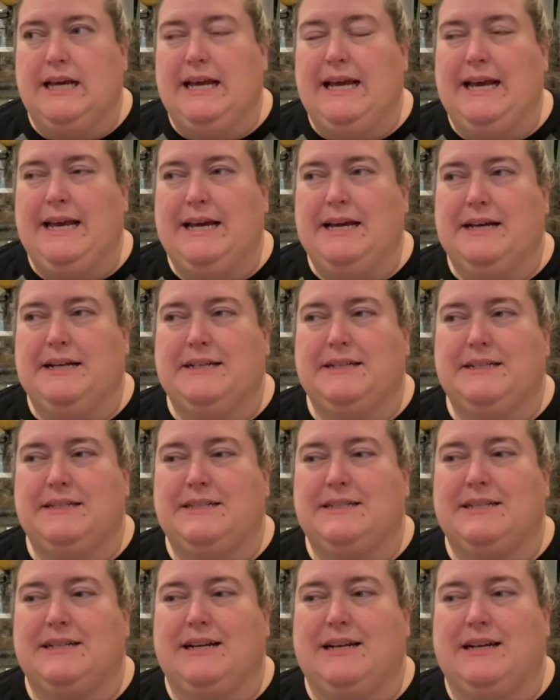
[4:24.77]
And
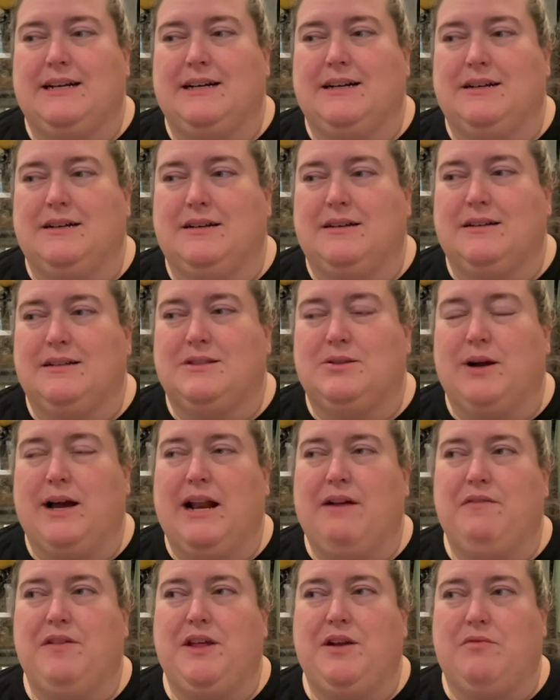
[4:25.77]
so I got
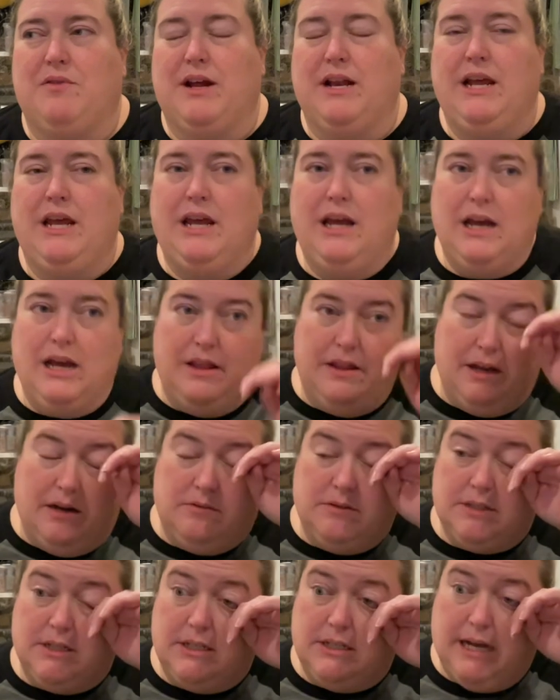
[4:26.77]
everything ready, and then I
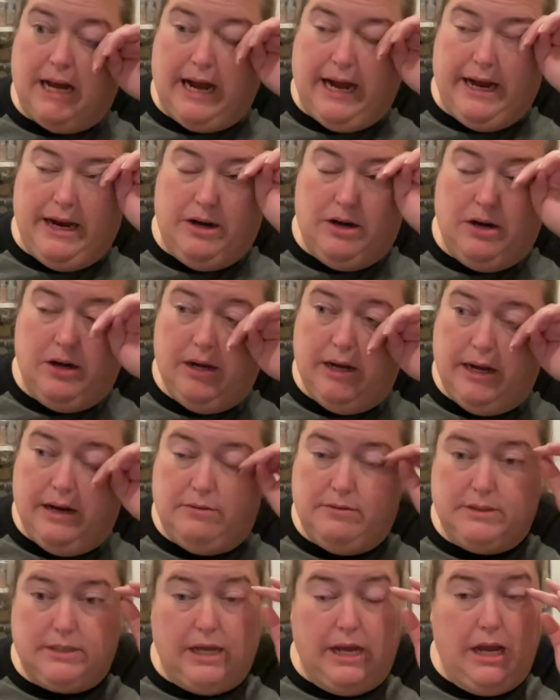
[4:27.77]
was like tired, and I
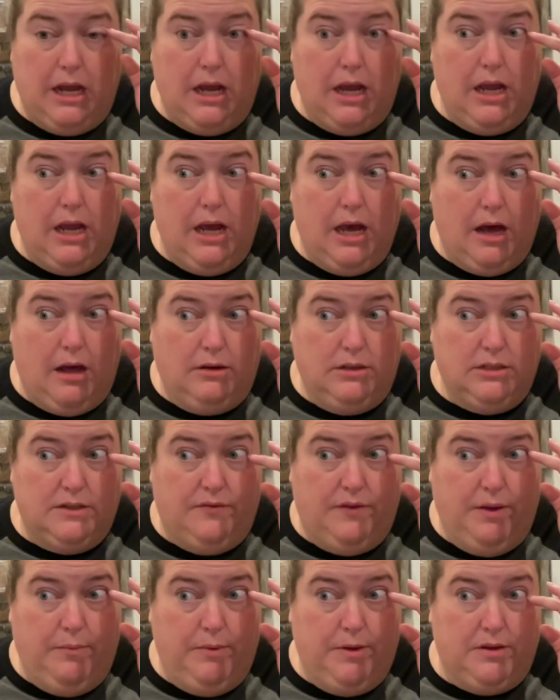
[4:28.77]
was like, yeah, I'll just
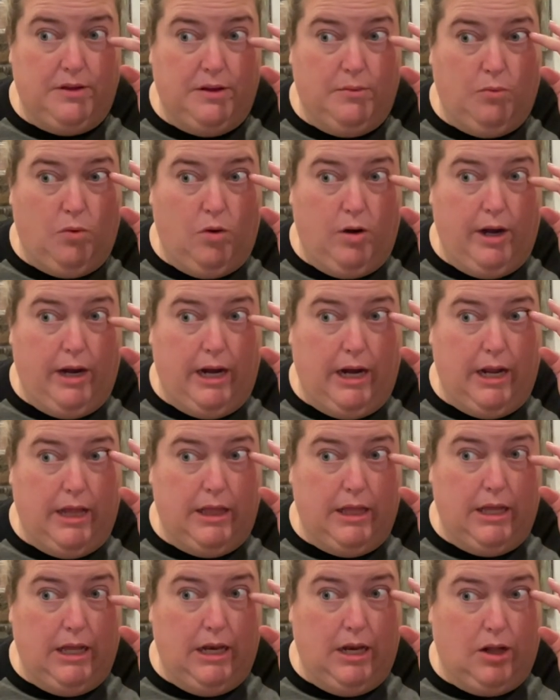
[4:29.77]
film this in the morning. And
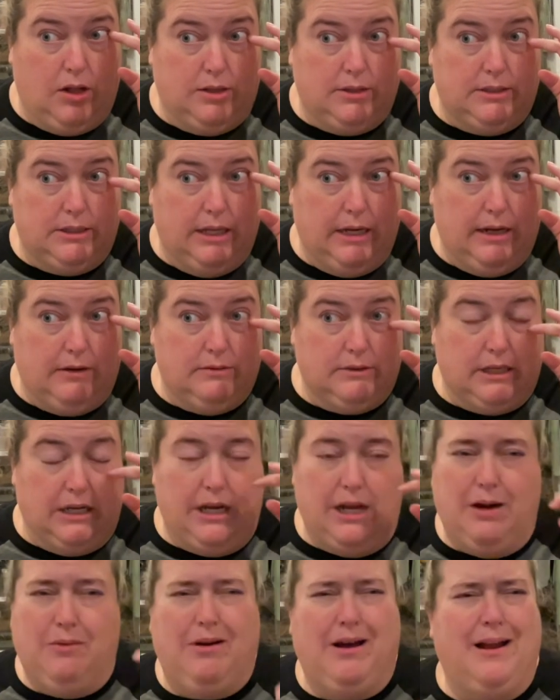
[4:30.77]
then all of a sudden I was like,
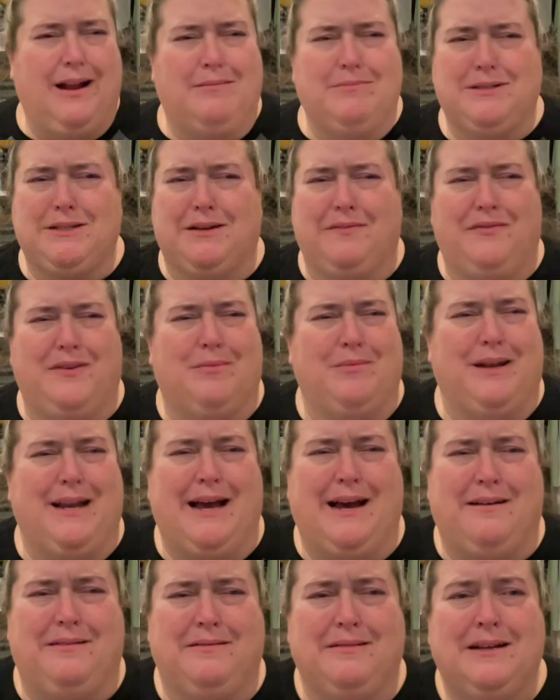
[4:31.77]
you know what? I'm just gonna film it
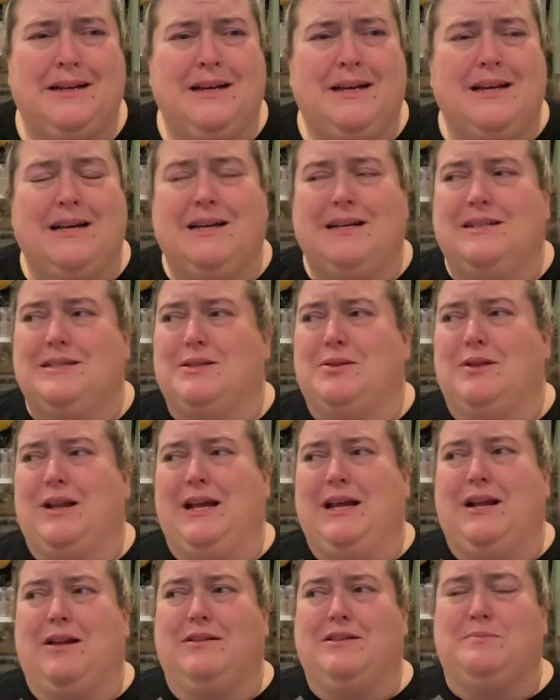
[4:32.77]
now so that I can
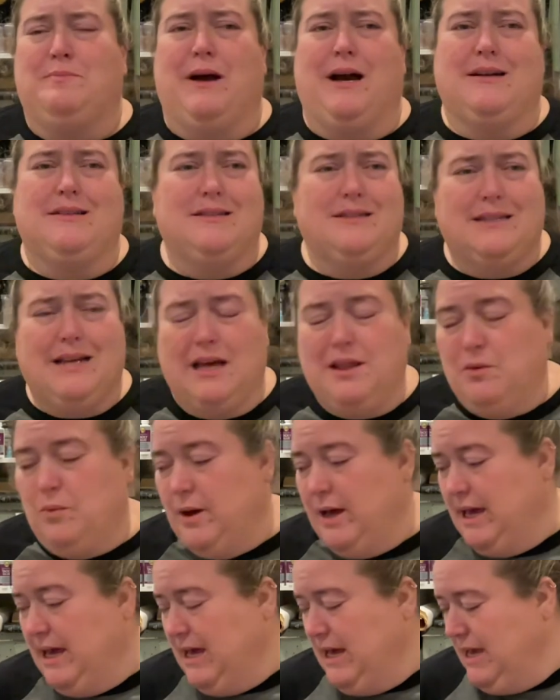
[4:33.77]
get all these boxes out of the
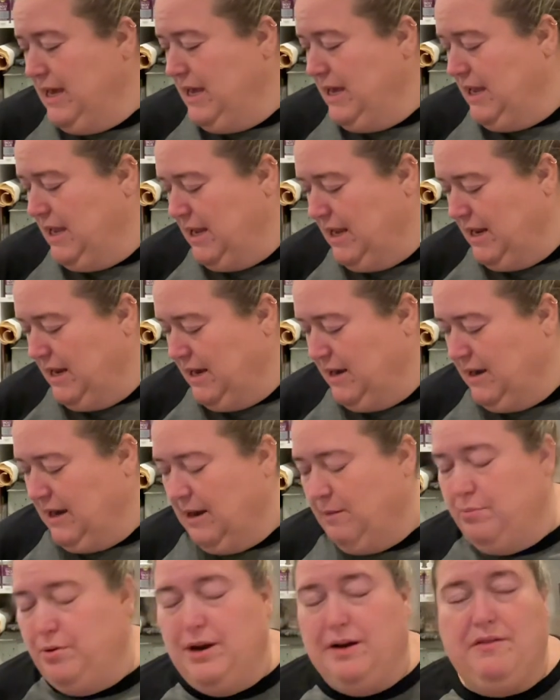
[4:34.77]
way and I
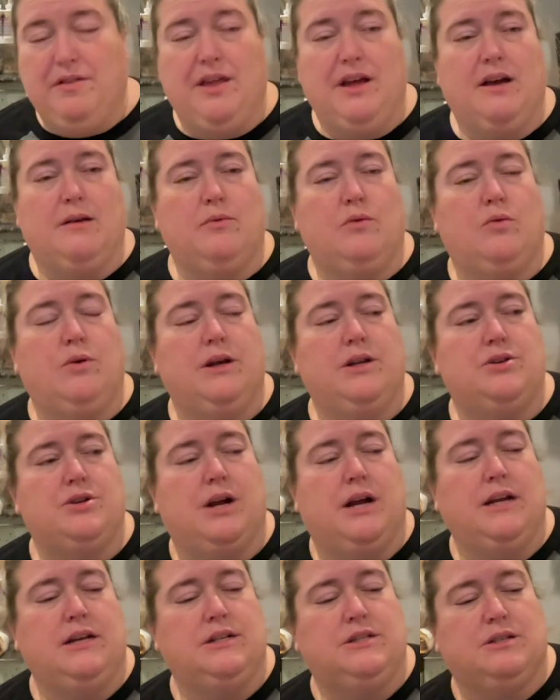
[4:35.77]
can put everything up. Quit
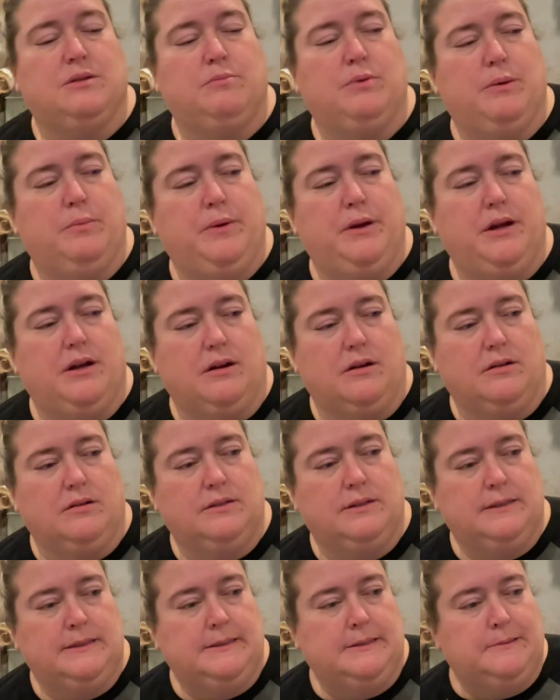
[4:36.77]
trying to jump up here.
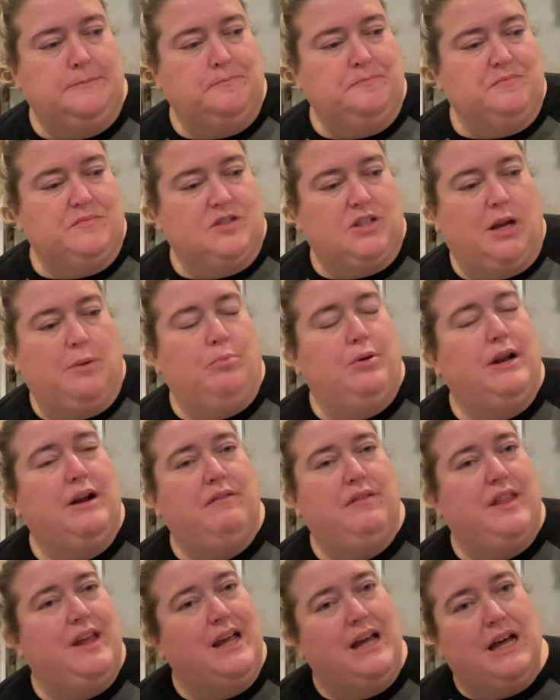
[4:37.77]
So I can put
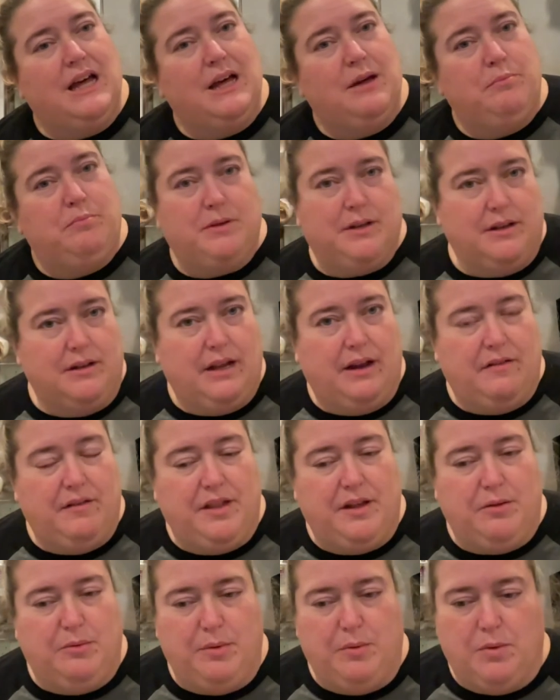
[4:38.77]
everything up and everything
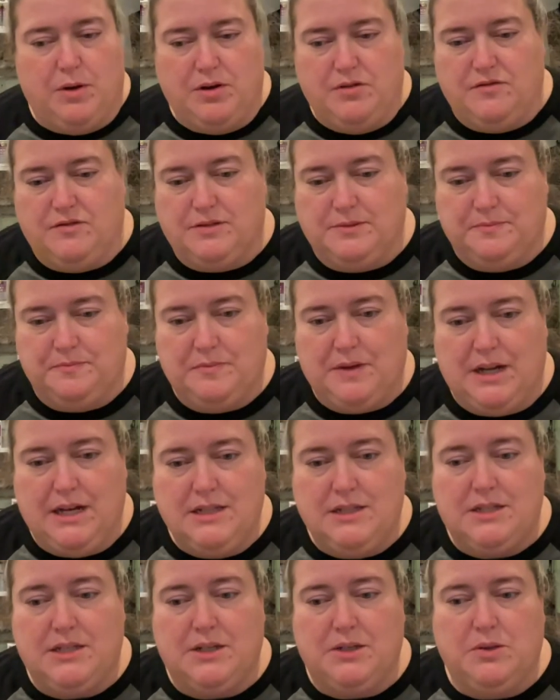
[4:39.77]
will be wonderful.
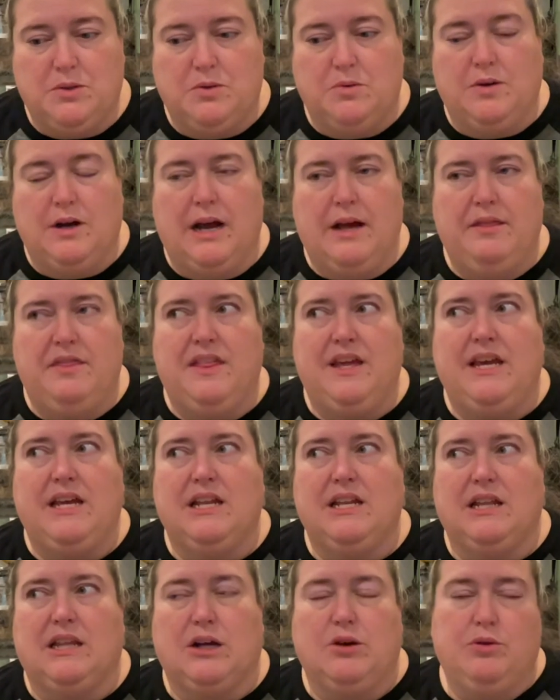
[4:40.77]
And so I think it
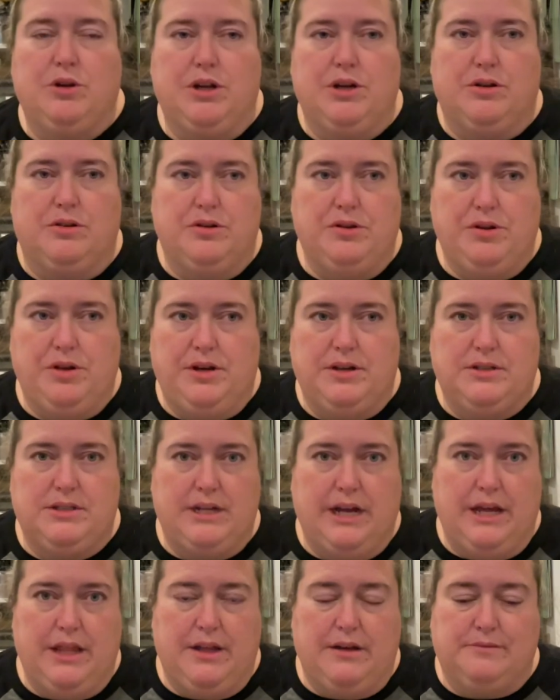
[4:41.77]
loaded on New Year's
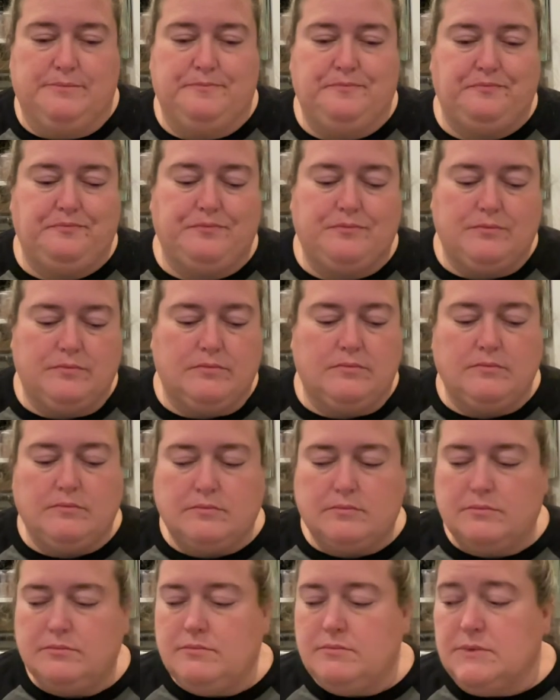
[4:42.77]
Day though.
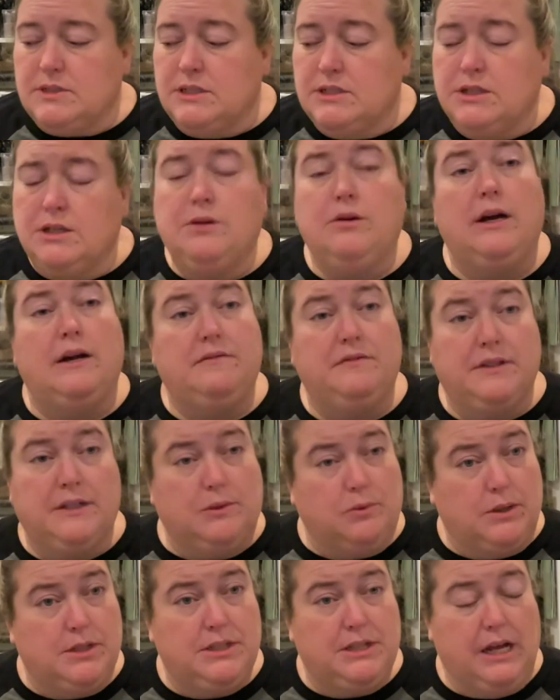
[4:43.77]
So have fun,
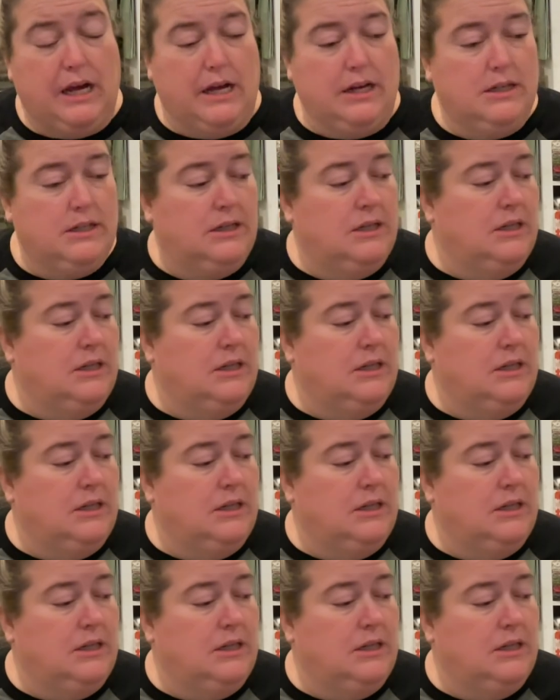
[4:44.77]
watch that.